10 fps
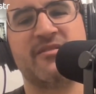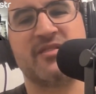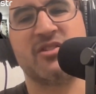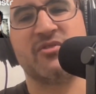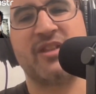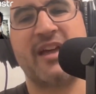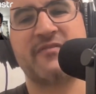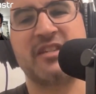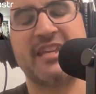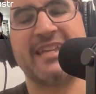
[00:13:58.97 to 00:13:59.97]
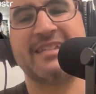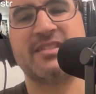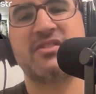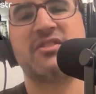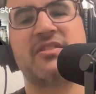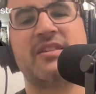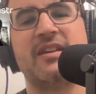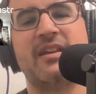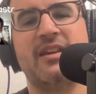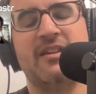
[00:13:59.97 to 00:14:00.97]
of the new left against
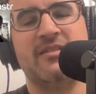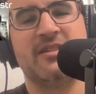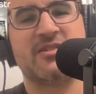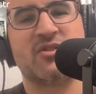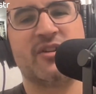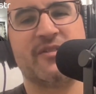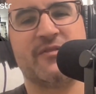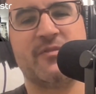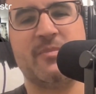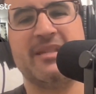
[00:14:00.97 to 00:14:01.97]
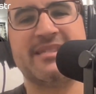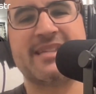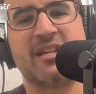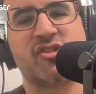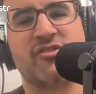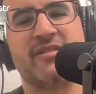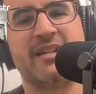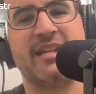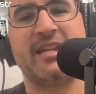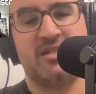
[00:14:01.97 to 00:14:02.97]
the sort of
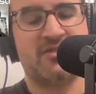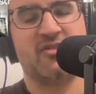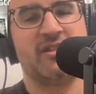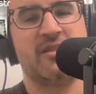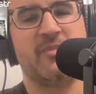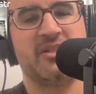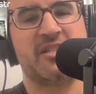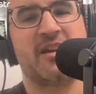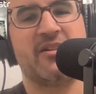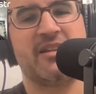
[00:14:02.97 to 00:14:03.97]
mid-century, certainly the military